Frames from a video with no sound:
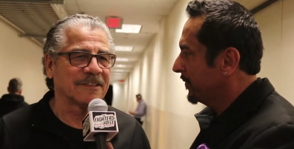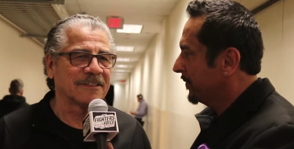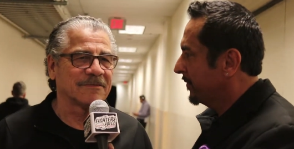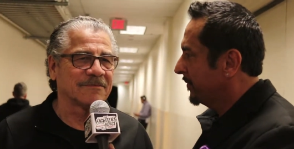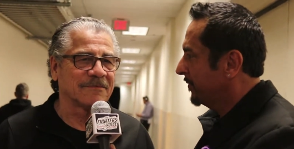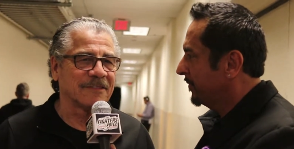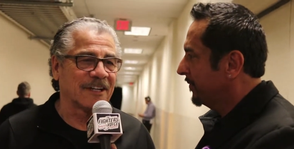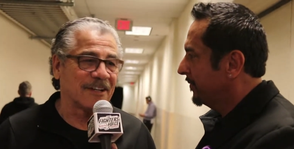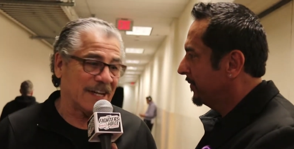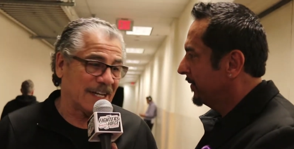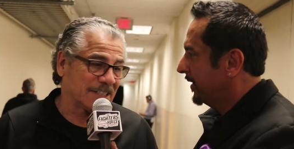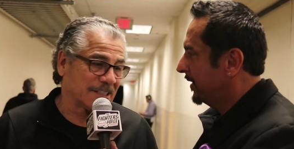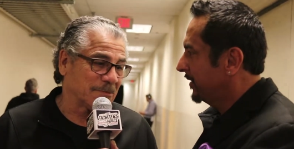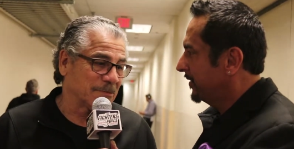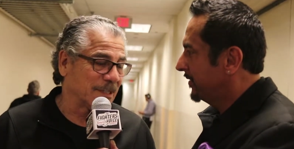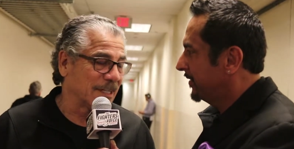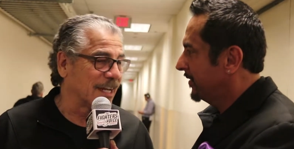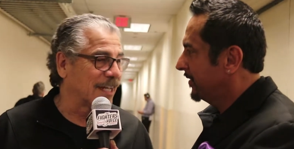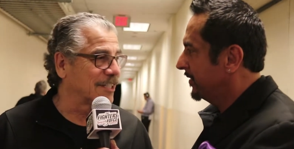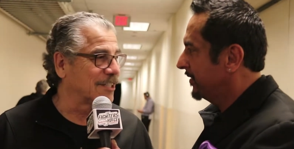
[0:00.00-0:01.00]
Speaker 1: are, are
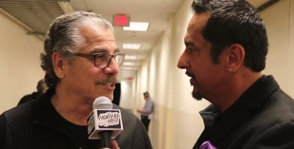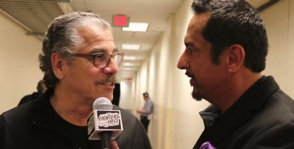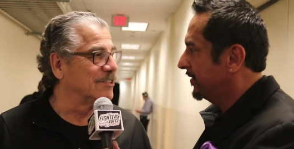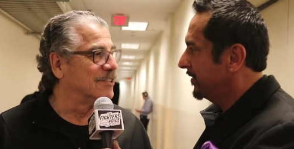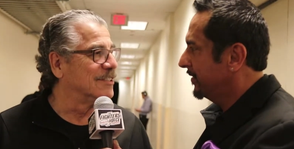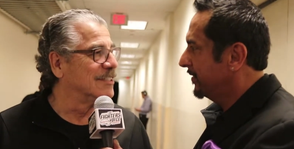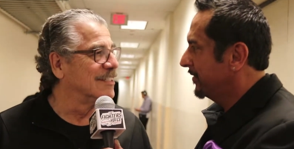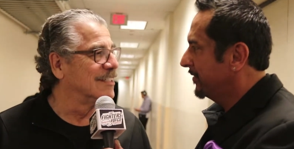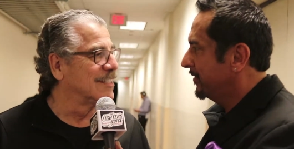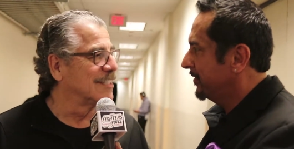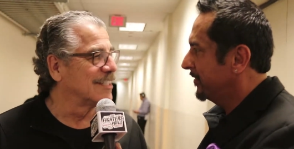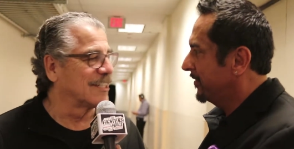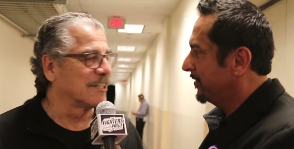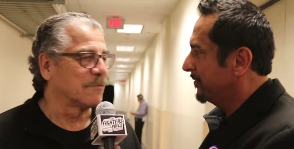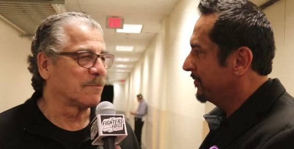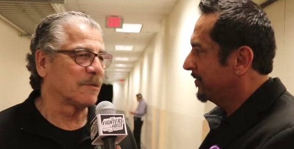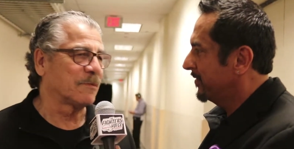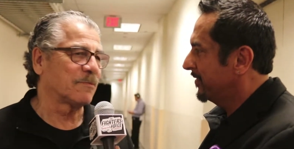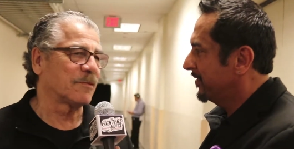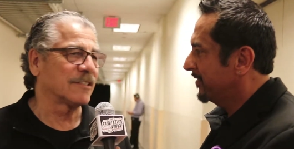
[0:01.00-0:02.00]
asking me like you. You
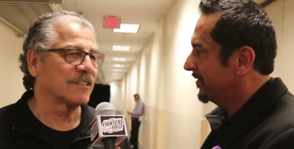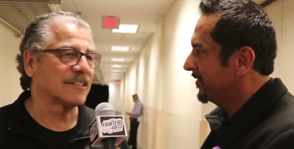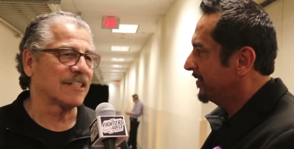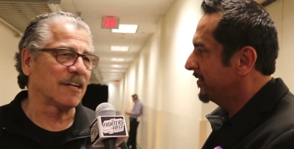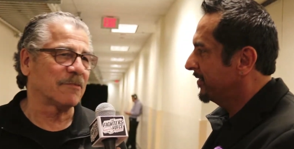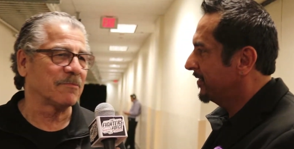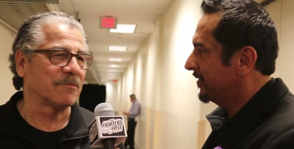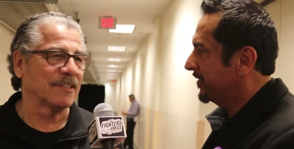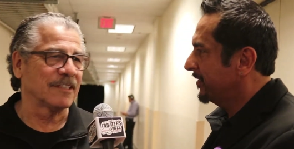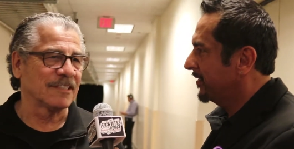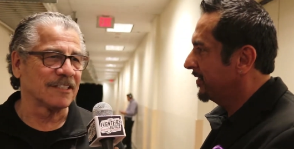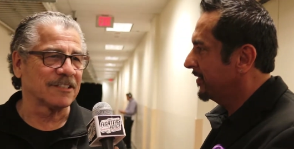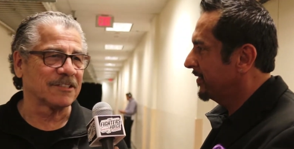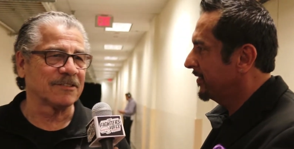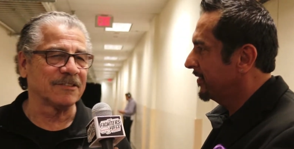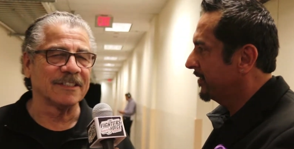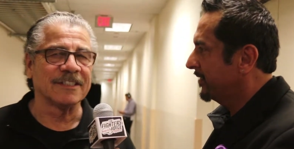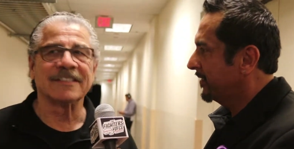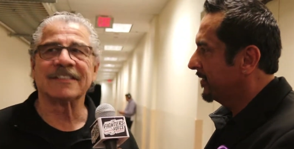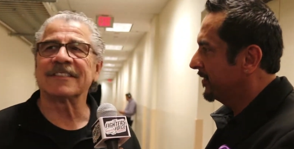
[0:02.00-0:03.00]
know, people are stopping me in the
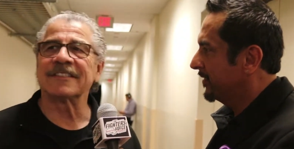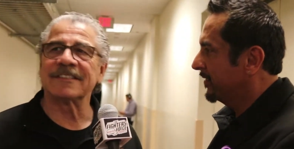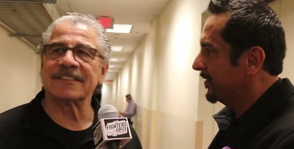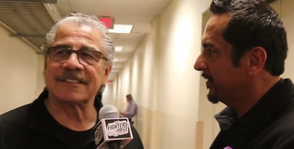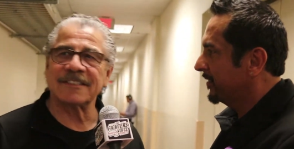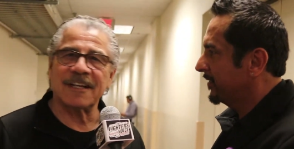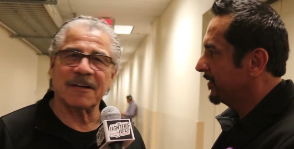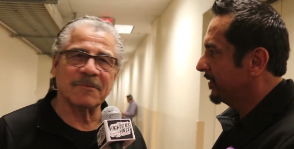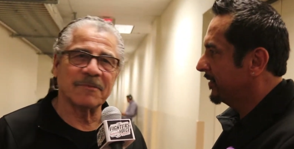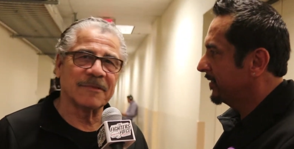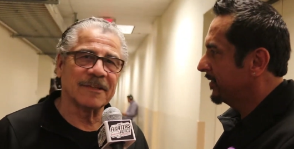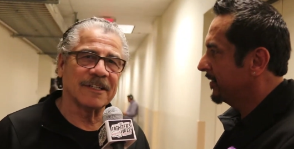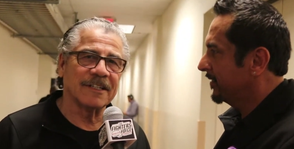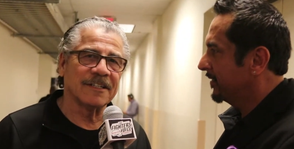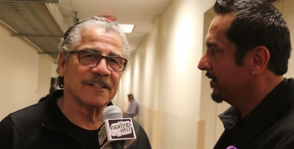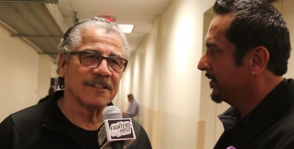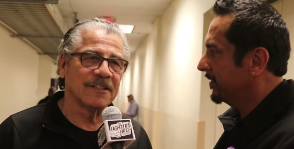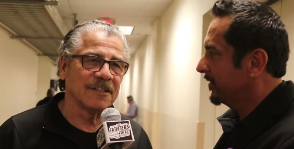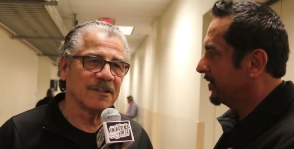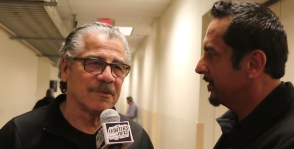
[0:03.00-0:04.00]
streets or stopping me
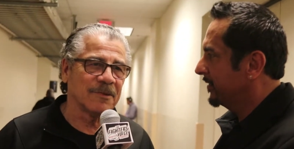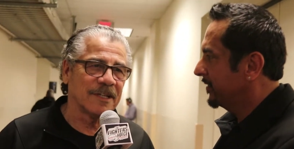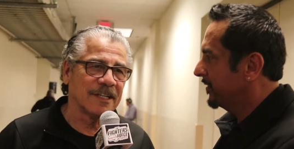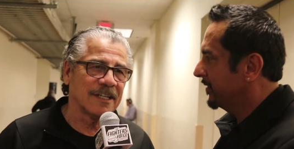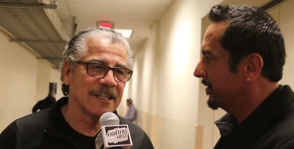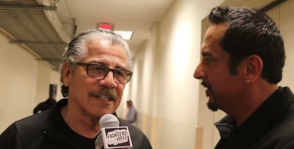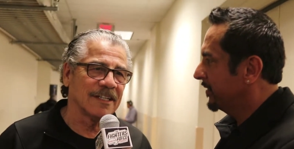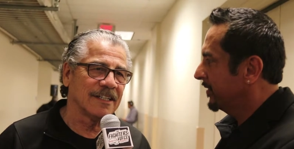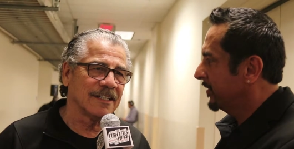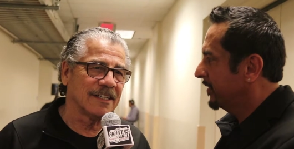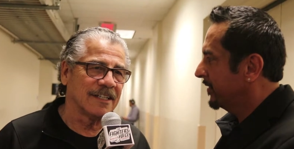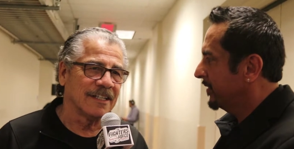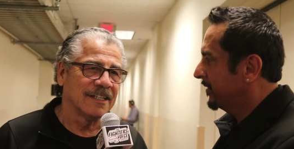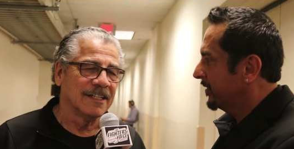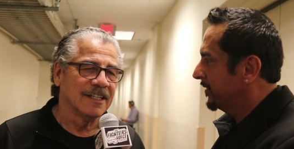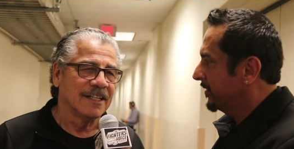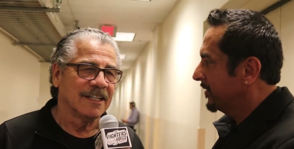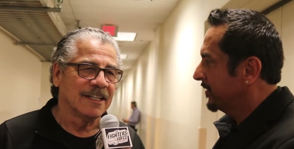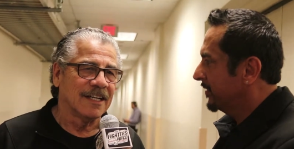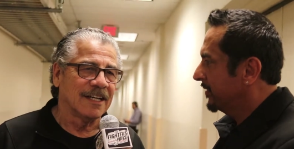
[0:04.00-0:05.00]
here in the arena. And
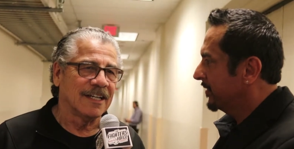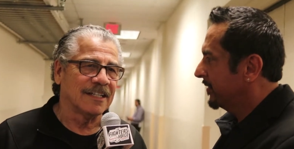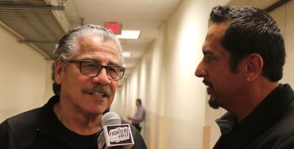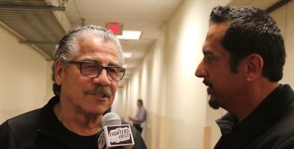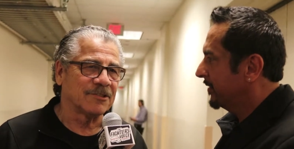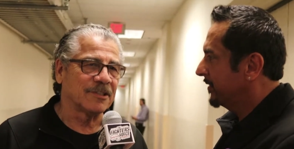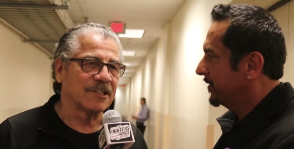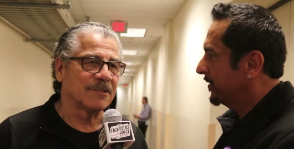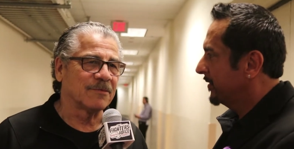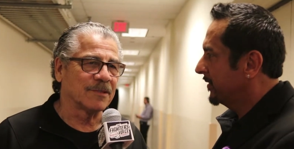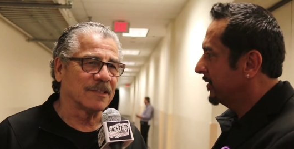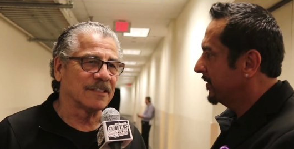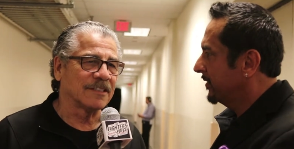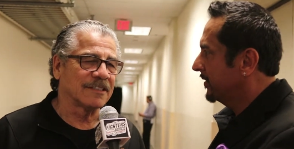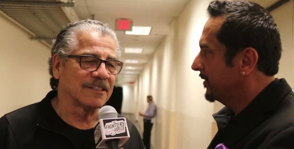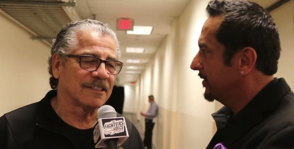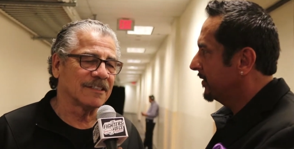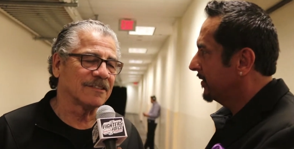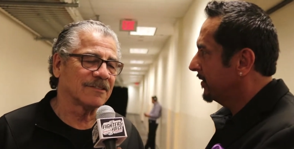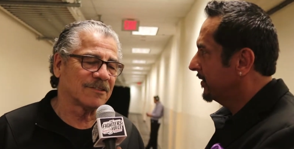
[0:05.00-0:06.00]
uh,
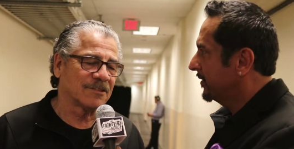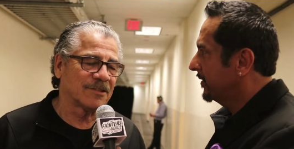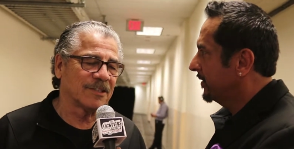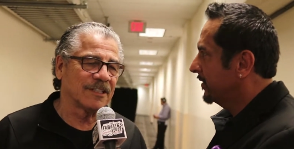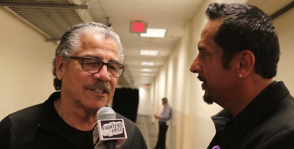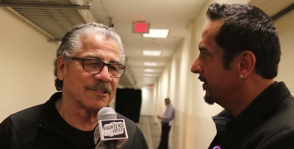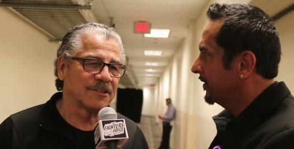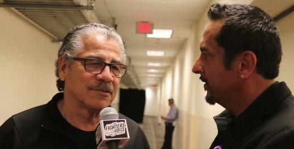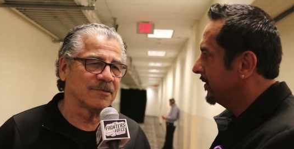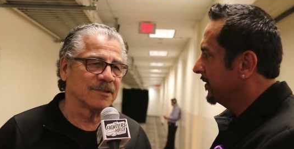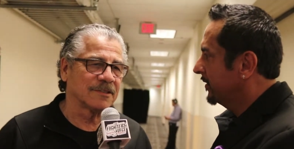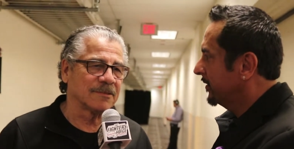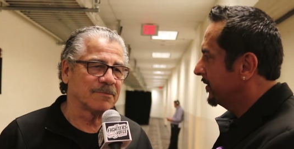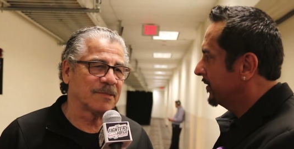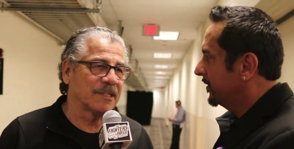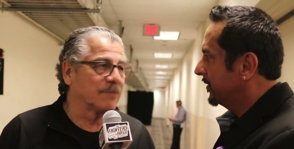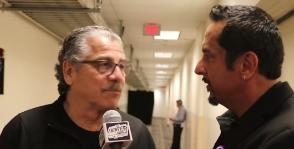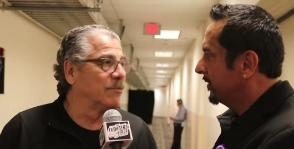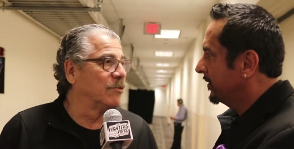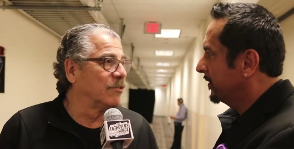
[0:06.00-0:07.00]
Creed two was a
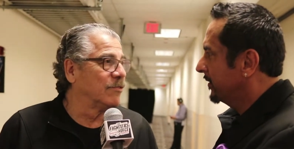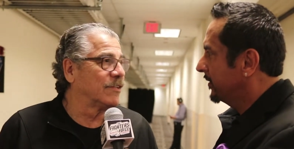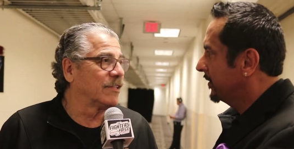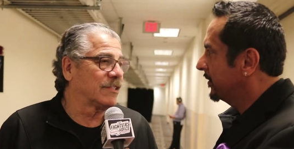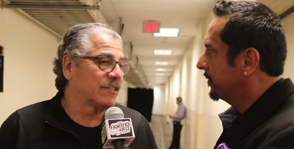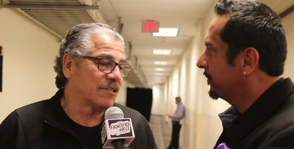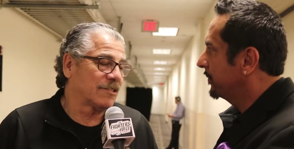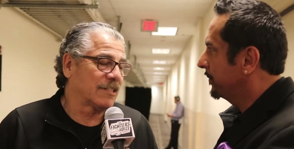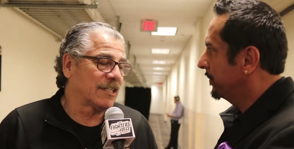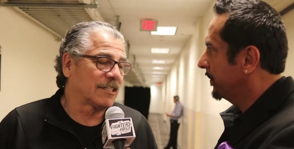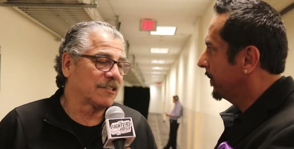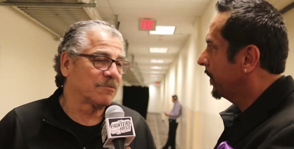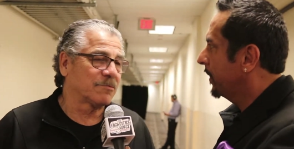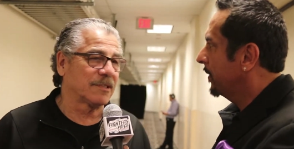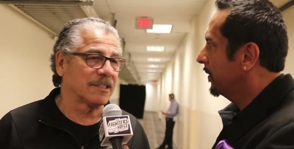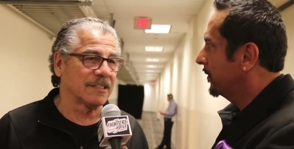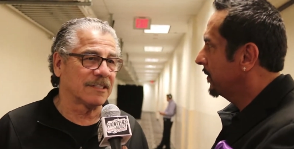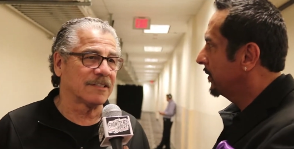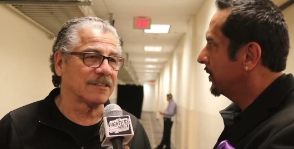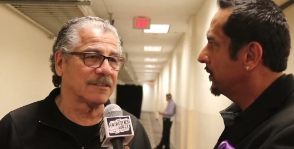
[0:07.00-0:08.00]
big movie. It turned out to
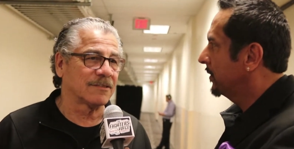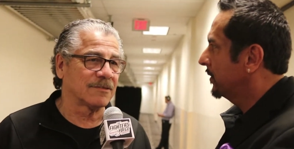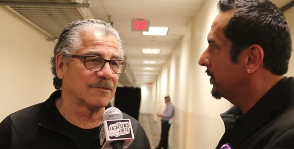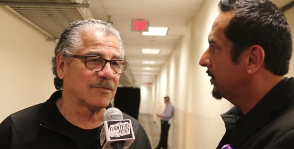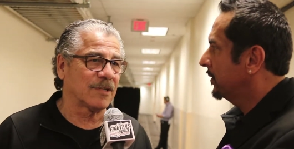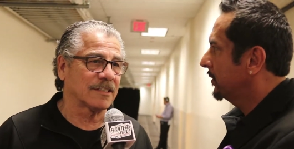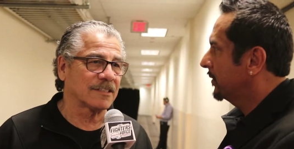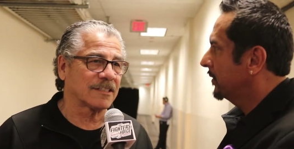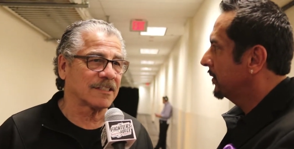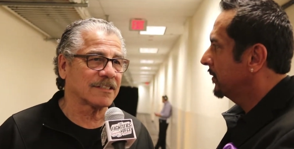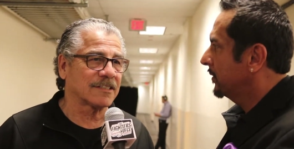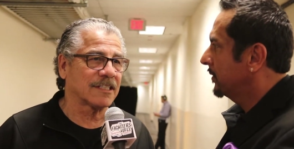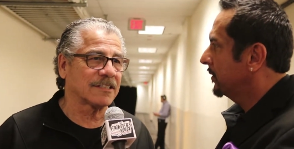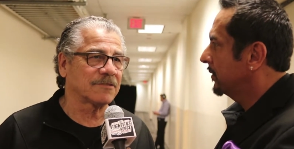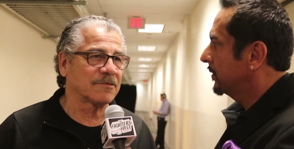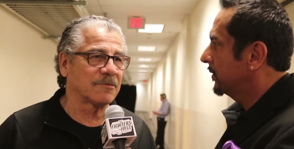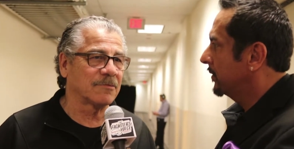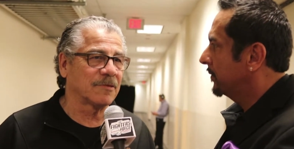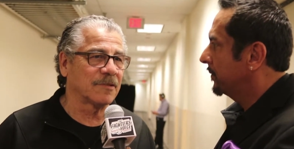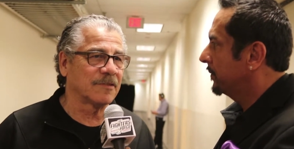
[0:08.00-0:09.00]
be quite
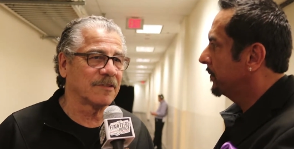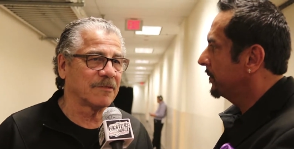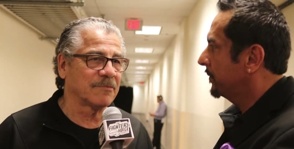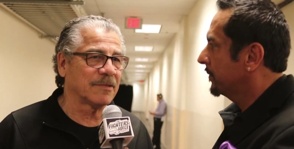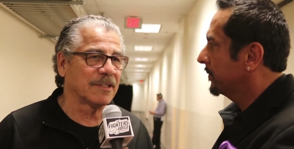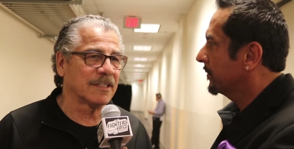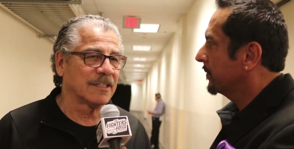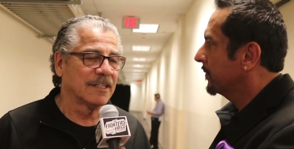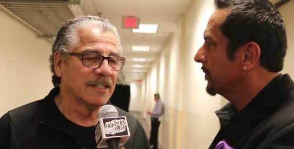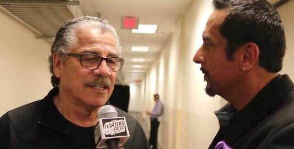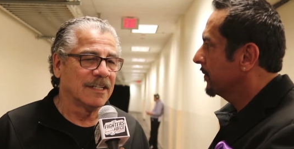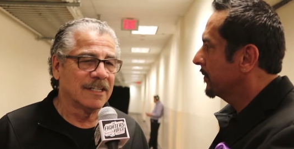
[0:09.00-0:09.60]
successful movie, but